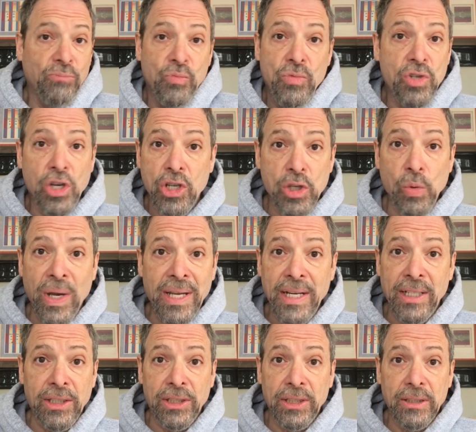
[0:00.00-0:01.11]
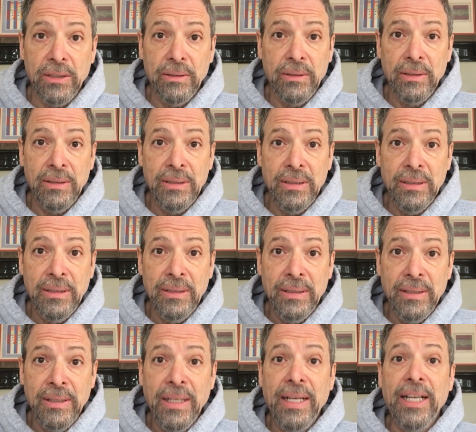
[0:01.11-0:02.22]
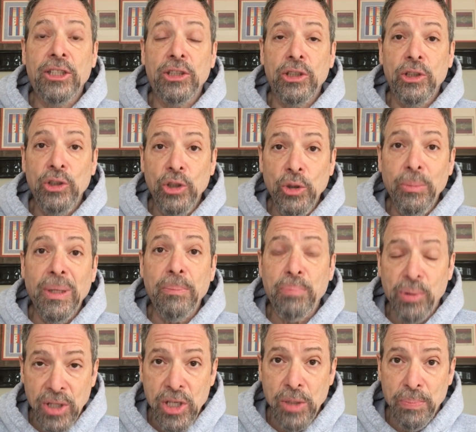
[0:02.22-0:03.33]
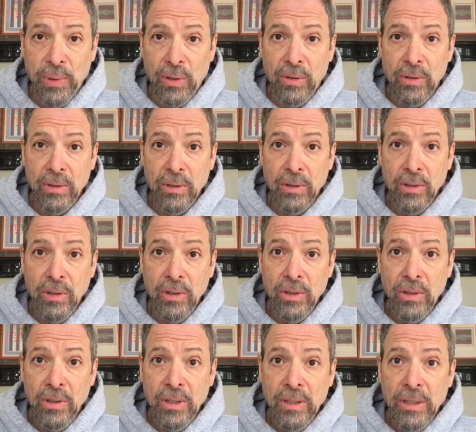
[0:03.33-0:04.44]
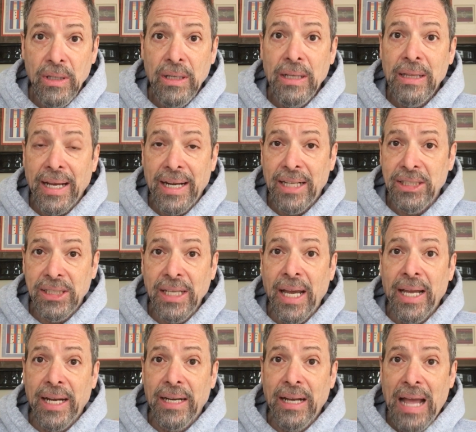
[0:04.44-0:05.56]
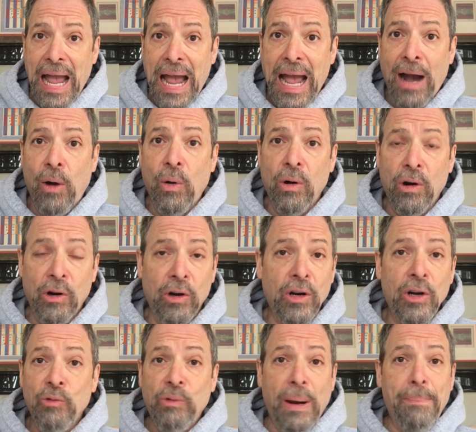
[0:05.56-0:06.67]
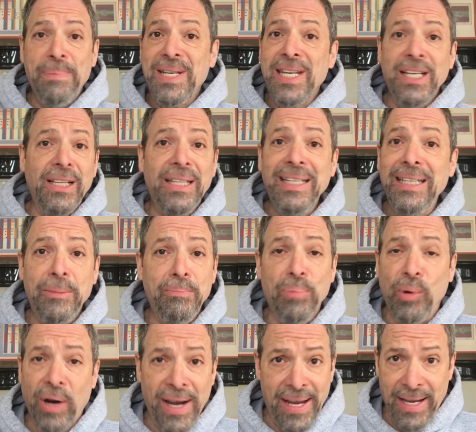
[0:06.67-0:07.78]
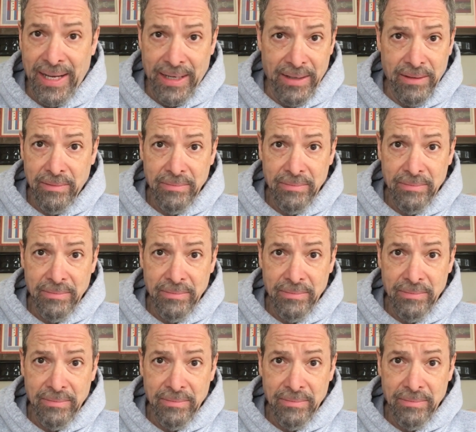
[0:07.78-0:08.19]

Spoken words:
It's just the way it is. It's human principle. Like I said, our reptilian brain